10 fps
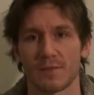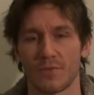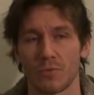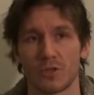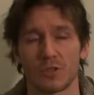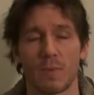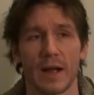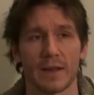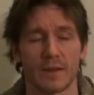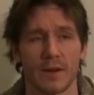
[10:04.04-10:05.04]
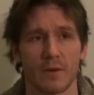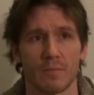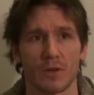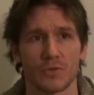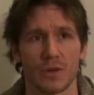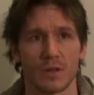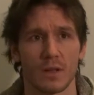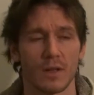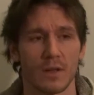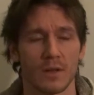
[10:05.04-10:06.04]
if you would just buy it here in Montreal.
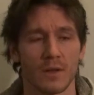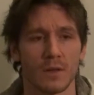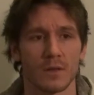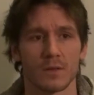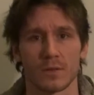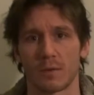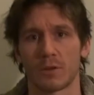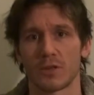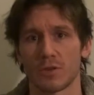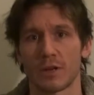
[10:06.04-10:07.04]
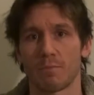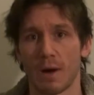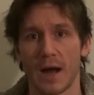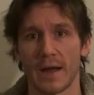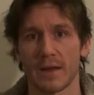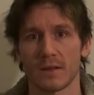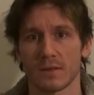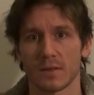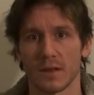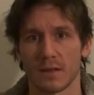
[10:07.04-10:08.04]
So I'm gonna try to buy
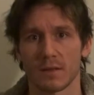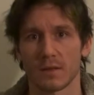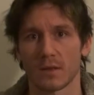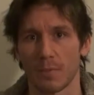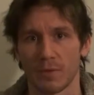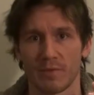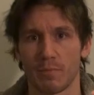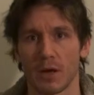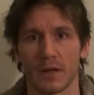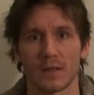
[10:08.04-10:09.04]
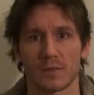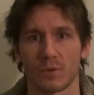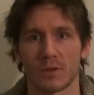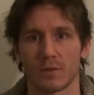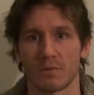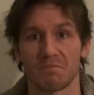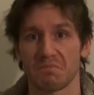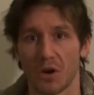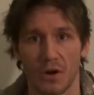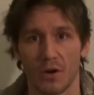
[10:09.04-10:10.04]
in a couple of buckets with
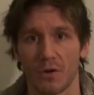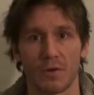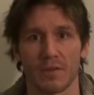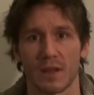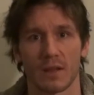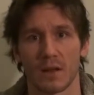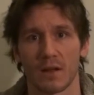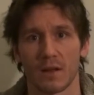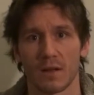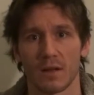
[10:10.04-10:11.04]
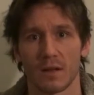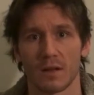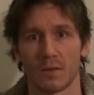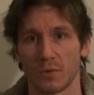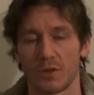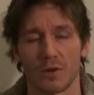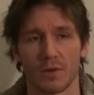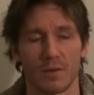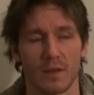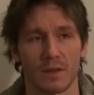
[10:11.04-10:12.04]
earth and with
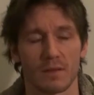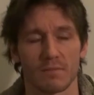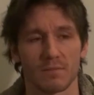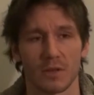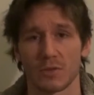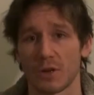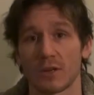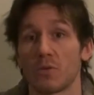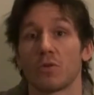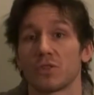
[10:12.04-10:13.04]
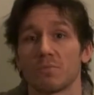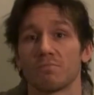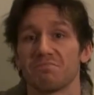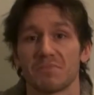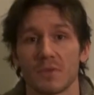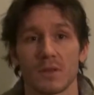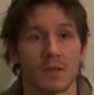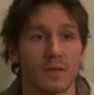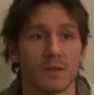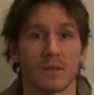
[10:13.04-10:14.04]
dirt, and I'm gonna try to grow some
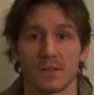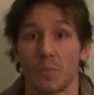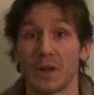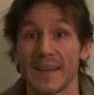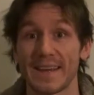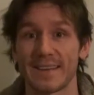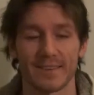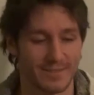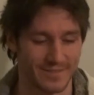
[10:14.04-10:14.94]
weed.